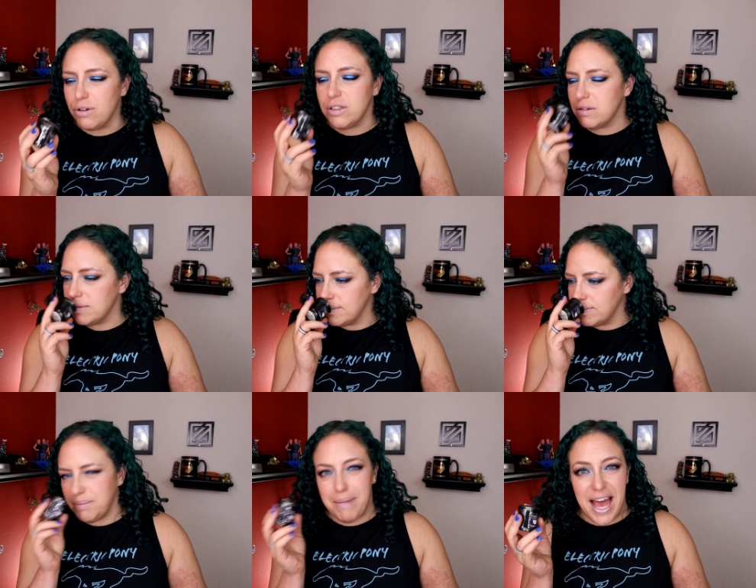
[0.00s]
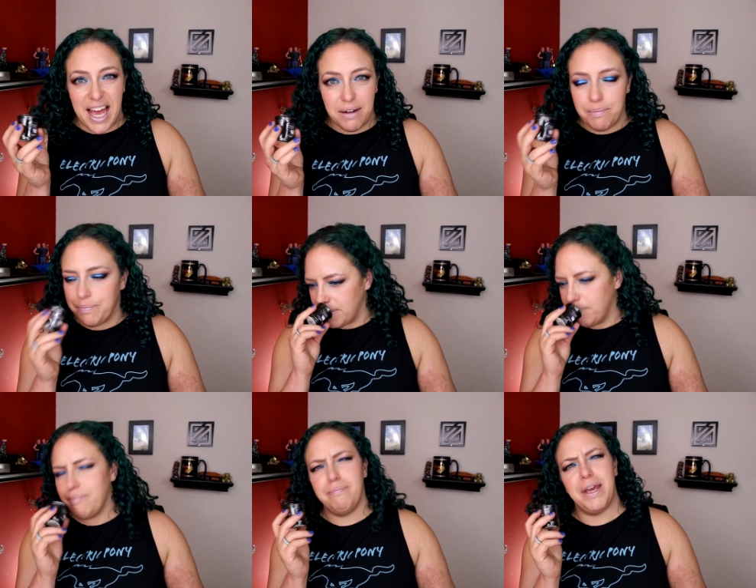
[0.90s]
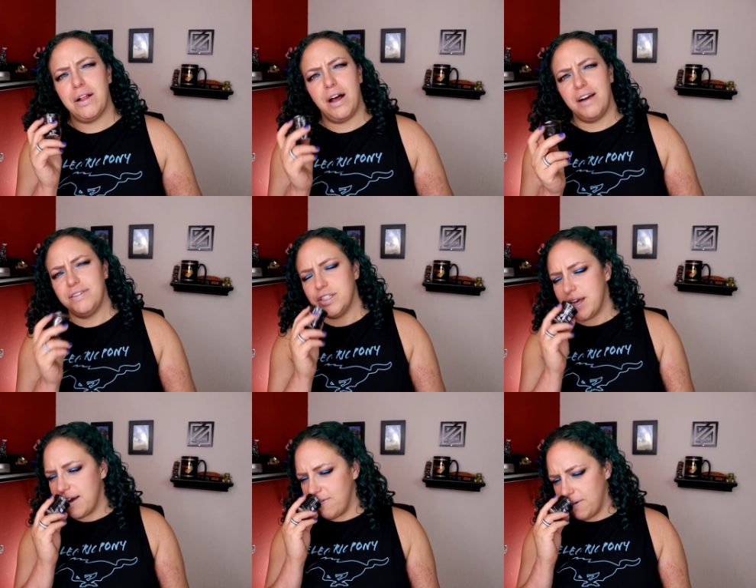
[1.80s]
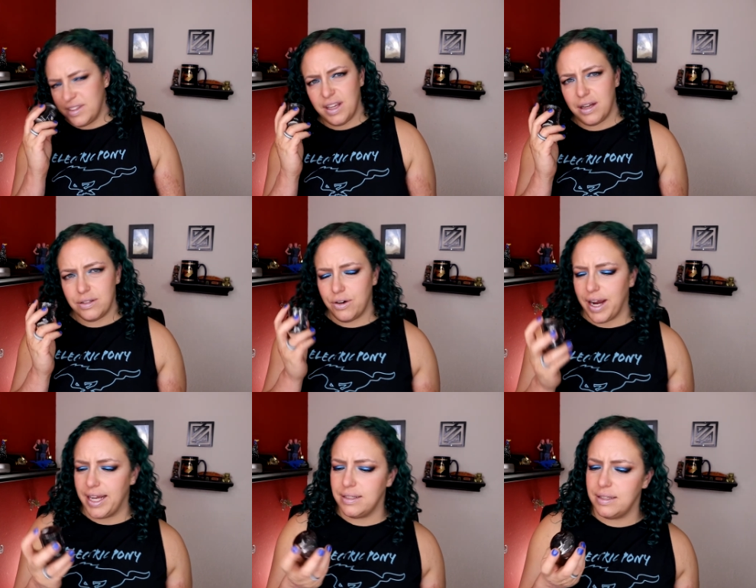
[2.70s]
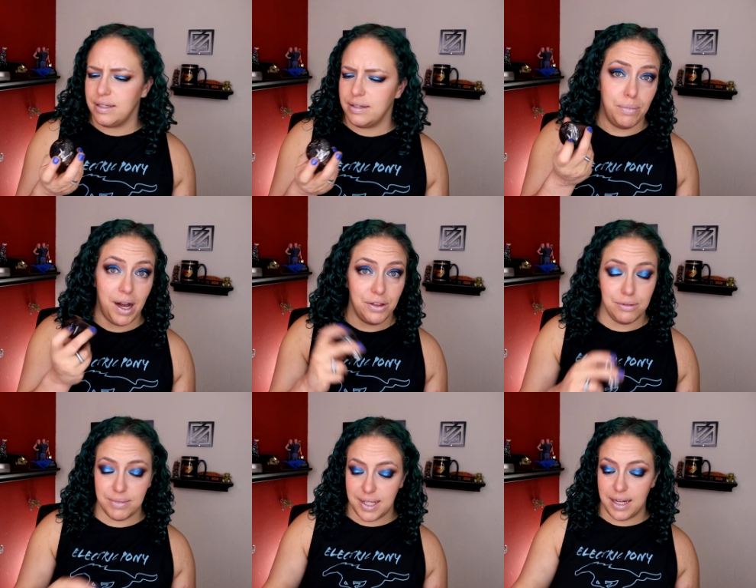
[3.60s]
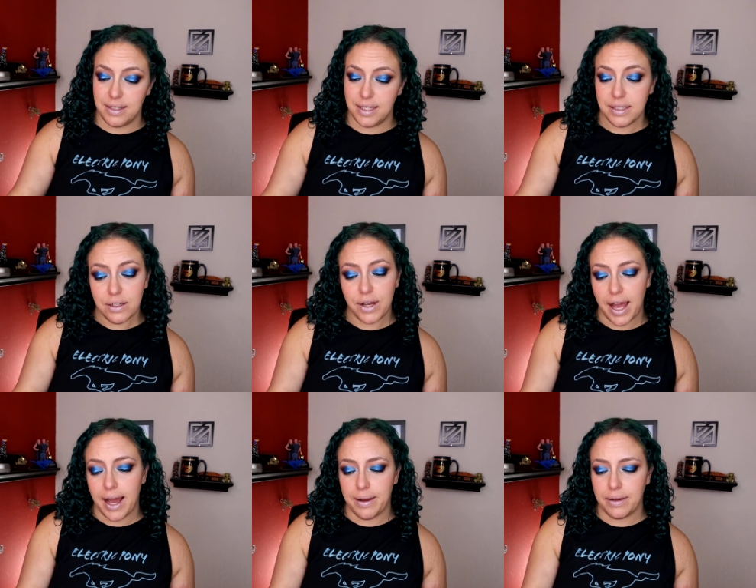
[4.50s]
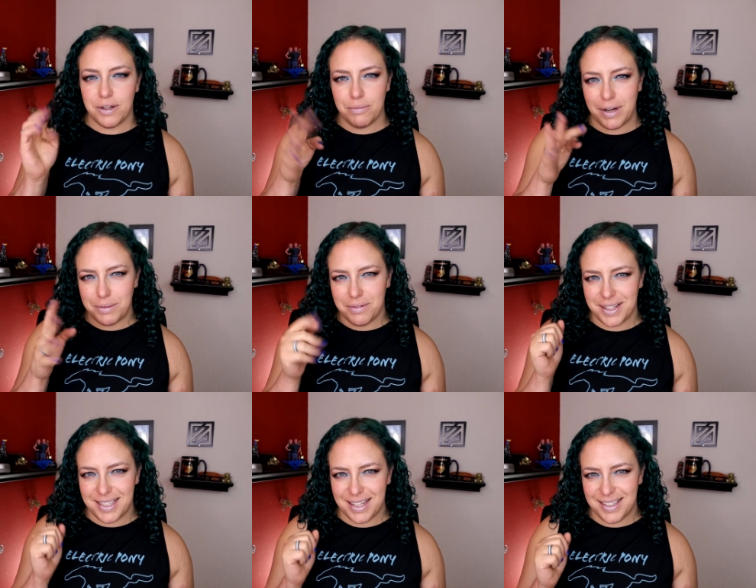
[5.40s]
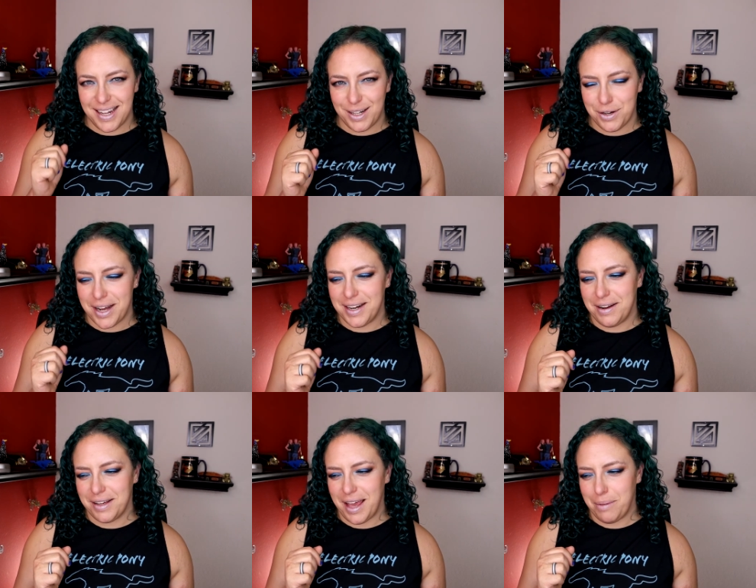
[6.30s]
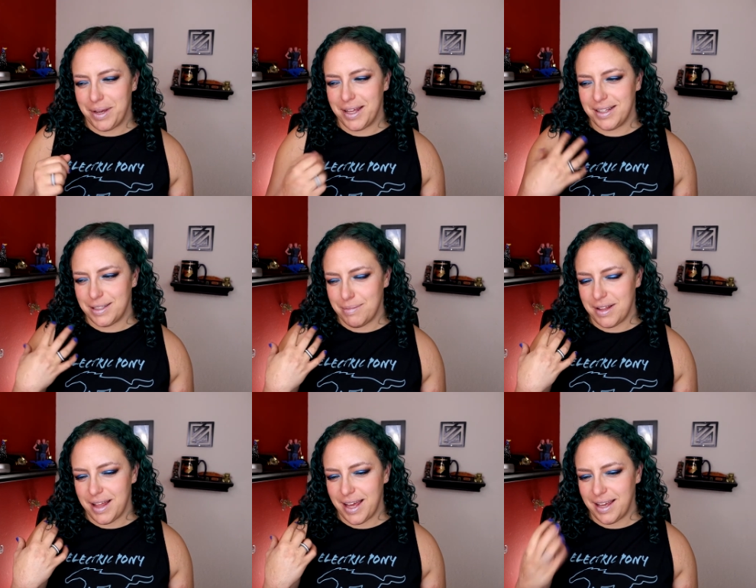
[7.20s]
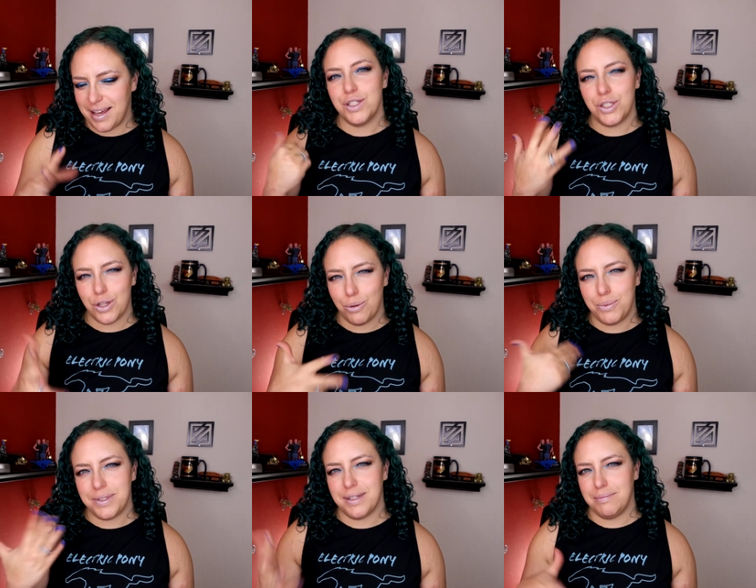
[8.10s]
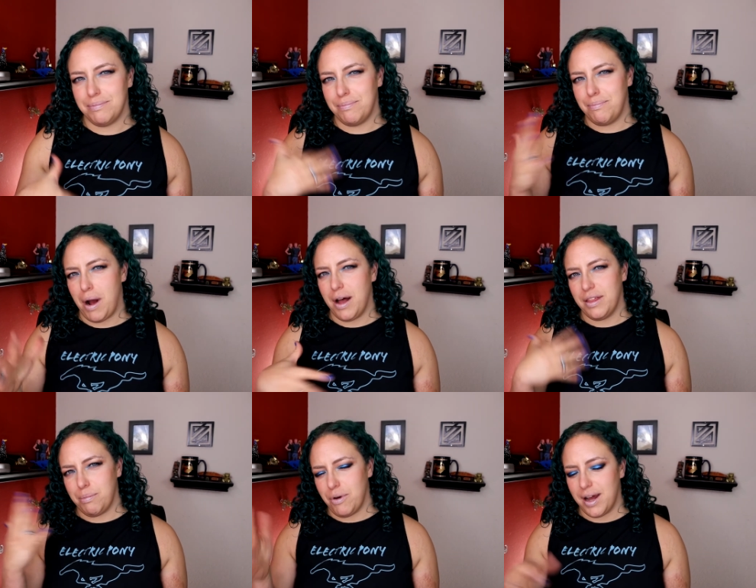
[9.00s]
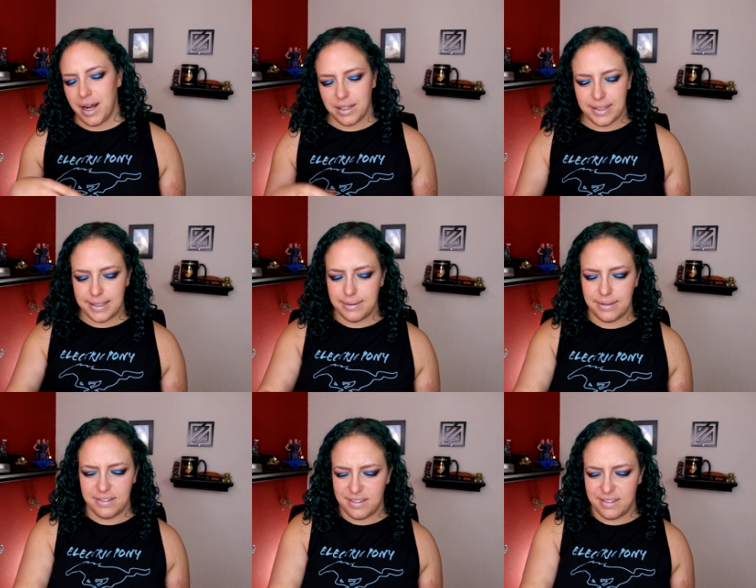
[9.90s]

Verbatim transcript: Ozone? Man. Male aftershave, not great. Bathroom scent, it's okay. It reminds me of the scents that I tried at Alchemia that smell like soaps and bath products,